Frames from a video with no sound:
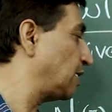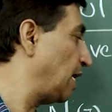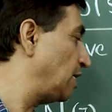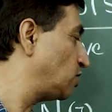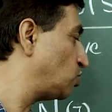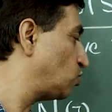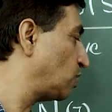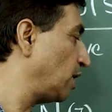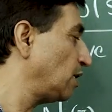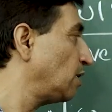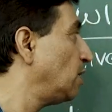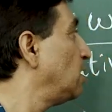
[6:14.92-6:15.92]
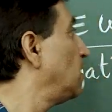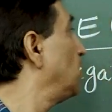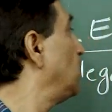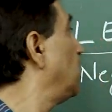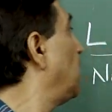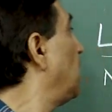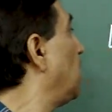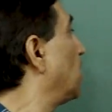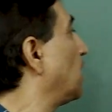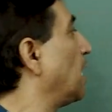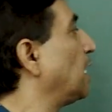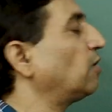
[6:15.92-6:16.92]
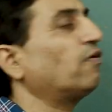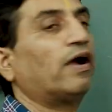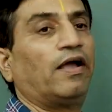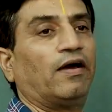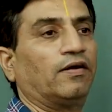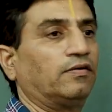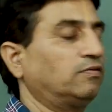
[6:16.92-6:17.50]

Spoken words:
gains to get negative ion,